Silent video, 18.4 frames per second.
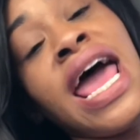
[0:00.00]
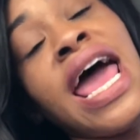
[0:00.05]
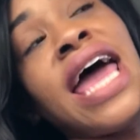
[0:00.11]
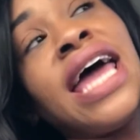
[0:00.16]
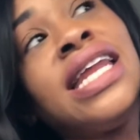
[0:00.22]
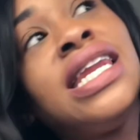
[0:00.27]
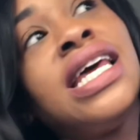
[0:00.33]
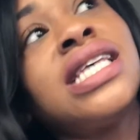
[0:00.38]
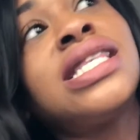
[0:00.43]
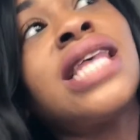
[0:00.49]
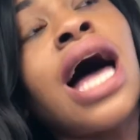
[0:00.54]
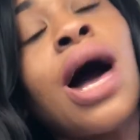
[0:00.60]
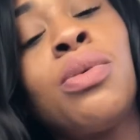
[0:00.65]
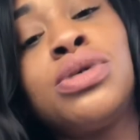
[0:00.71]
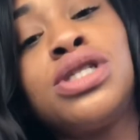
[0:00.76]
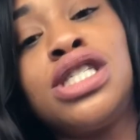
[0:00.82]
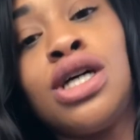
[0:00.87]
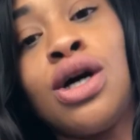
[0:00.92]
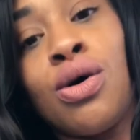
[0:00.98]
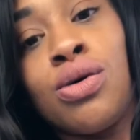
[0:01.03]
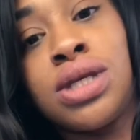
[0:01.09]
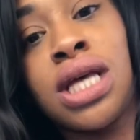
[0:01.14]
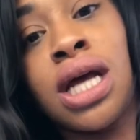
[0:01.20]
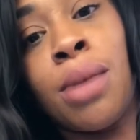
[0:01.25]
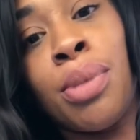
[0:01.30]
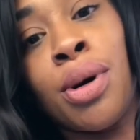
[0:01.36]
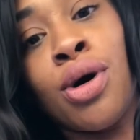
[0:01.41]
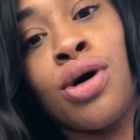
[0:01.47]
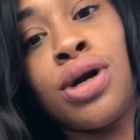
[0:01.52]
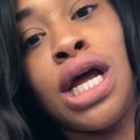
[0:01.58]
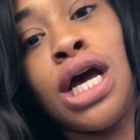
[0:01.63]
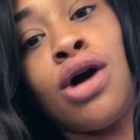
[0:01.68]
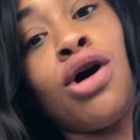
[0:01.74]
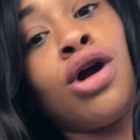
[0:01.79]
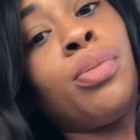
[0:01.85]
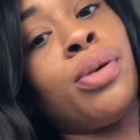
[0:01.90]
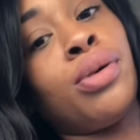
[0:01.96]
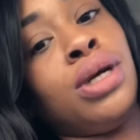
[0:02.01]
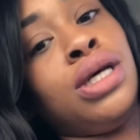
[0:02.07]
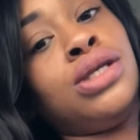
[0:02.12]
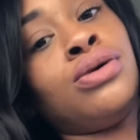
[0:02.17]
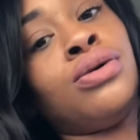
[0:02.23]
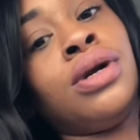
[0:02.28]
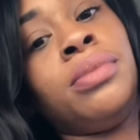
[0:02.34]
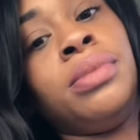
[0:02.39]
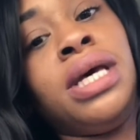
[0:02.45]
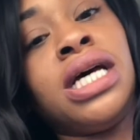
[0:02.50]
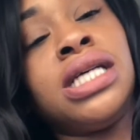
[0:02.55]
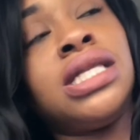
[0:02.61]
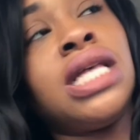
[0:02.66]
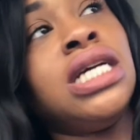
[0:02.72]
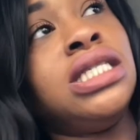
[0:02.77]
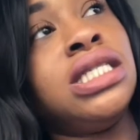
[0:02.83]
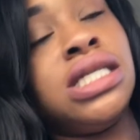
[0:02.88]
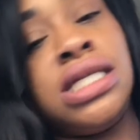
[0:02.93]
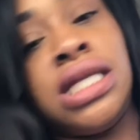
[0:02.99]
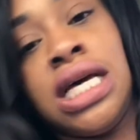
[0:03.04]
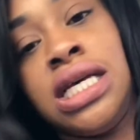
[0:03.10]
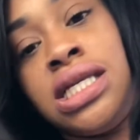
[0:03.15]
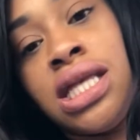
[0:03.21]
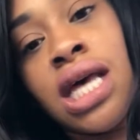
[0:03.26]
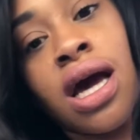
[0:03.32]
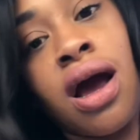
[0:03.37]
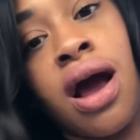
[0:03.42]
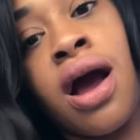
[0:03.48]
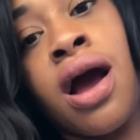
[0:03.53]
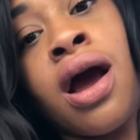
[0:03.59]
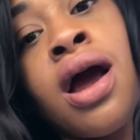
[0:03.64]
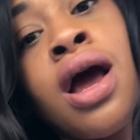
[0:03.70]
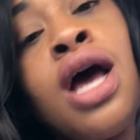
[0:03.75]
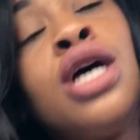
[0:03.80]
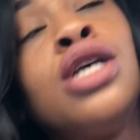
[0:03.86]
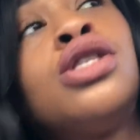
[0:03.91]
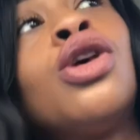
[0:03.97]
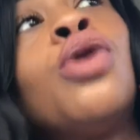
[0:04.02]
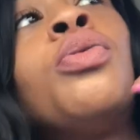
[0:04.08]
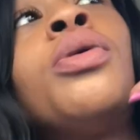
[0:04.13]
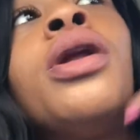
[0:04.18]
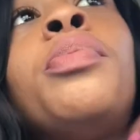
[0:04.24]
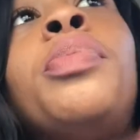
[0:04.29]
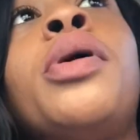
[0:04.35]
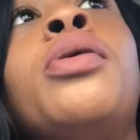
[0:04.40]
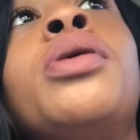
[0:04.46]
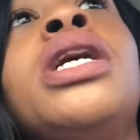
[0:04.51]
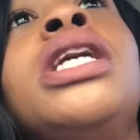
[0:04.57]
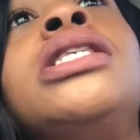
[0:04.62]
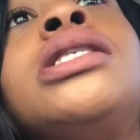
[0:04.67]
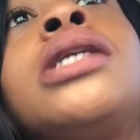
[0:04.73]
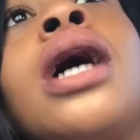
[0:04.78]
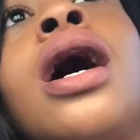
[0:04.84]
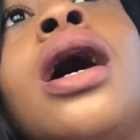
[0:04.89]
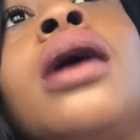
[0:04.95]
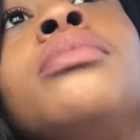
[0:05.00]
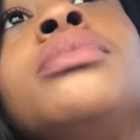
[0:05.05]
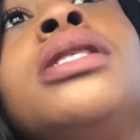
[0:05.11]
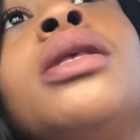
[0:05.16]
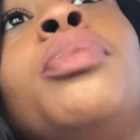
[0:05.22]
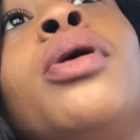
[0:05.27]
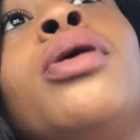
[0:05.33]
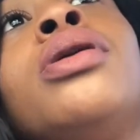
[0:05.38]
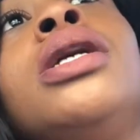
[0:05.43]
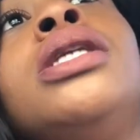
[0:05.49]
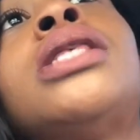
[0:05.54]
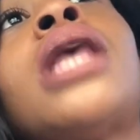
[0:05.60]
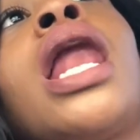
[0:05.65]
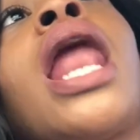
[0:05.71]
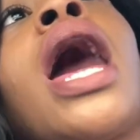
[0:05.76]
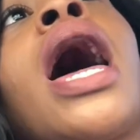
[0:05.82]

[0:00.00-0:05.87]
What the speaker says: And this time when she goes to the bar, they call the police on her because they sick of her. So when the police comes, the police are